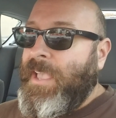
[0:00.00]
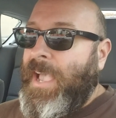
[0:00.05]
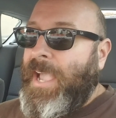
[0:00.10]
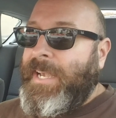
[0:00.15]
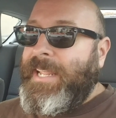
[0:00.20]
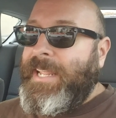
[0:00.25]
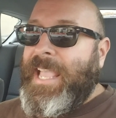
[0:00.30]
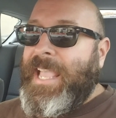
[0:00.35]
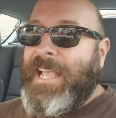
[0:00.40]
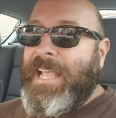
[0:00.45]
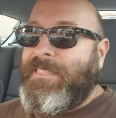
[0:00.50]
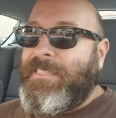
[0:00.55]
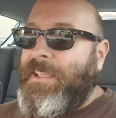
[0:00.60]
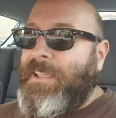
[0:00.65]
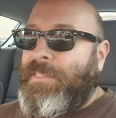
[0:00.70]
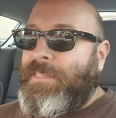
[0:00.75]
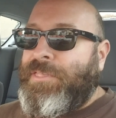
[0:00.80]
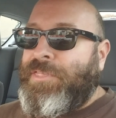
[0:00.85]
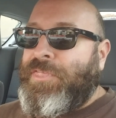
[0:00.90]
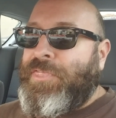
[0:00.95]
and he had
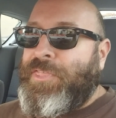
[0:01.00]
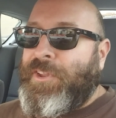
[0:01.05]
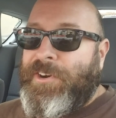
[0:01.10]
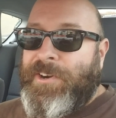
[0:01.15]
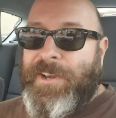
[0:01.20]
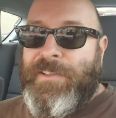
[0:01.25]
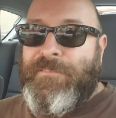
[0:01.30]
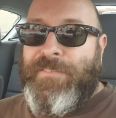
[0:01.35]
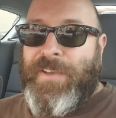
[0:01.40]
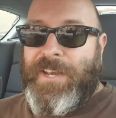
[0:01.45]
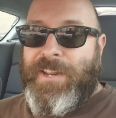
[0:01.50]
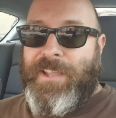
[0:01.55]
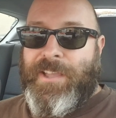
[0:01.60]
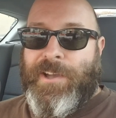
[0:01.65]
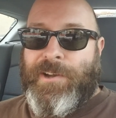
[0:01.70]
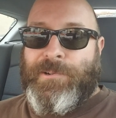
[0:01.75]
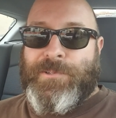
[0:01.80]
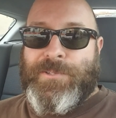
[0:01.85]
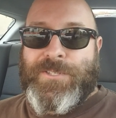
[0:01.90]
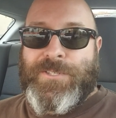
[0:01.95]
like 30
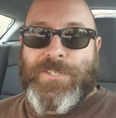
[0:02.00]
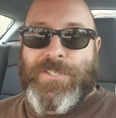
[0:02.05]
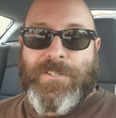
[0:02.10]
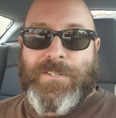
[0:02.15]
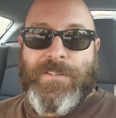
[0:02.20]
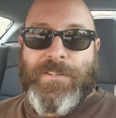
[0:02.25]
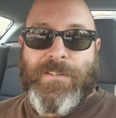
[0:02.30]
videos.